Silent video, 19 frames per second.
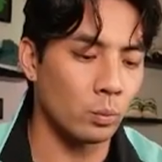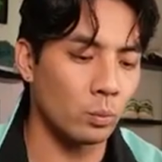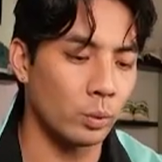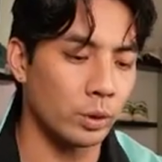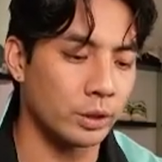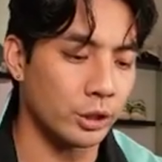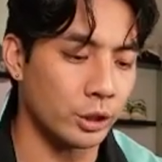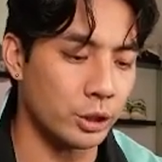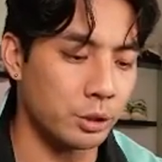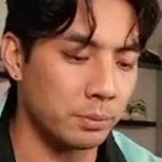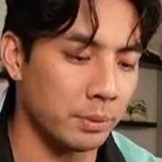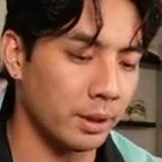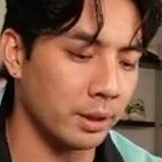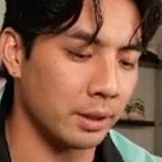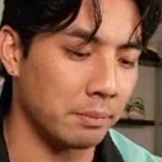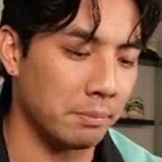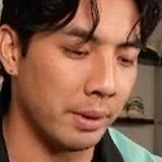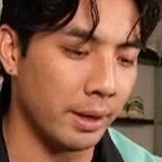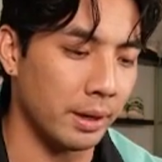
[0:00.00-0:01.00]
With Digimon,
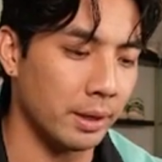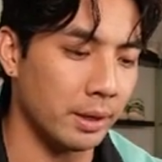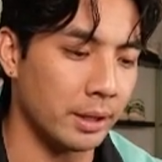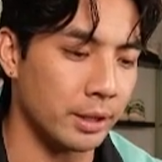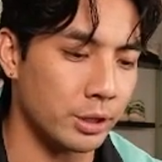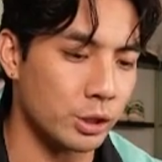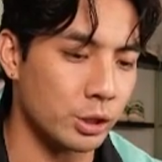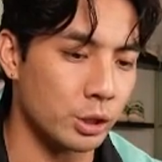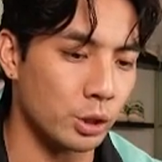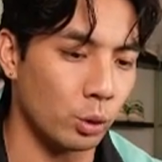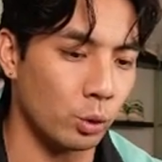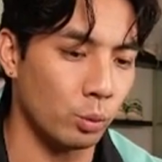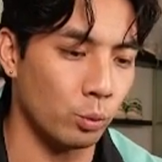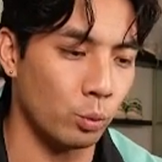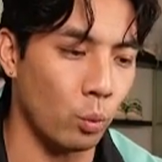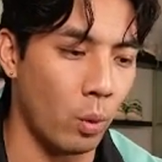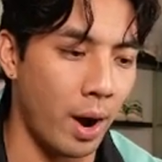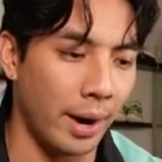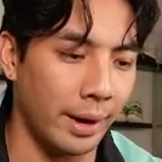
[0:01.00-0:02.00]
the meta is so
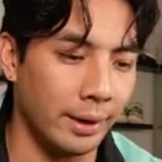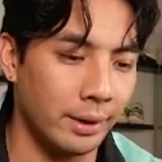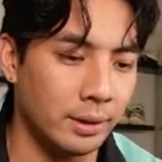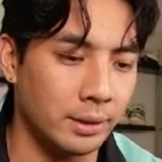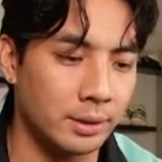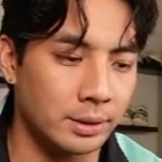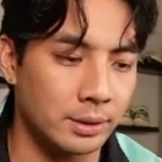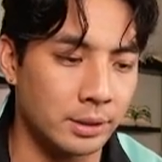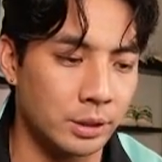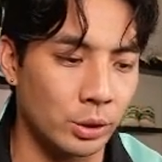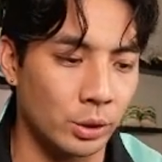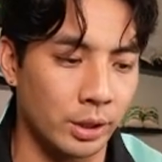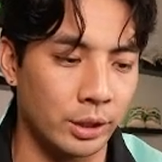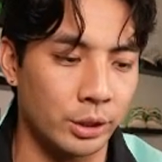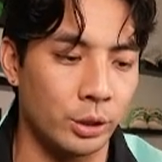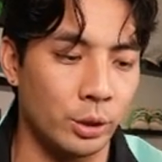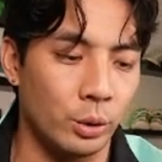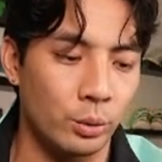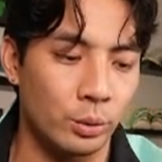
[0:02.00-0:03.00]
wide so that
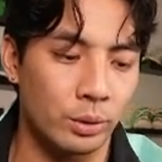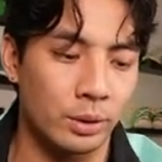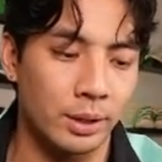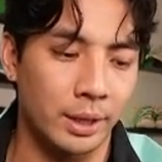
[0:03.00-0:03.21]
you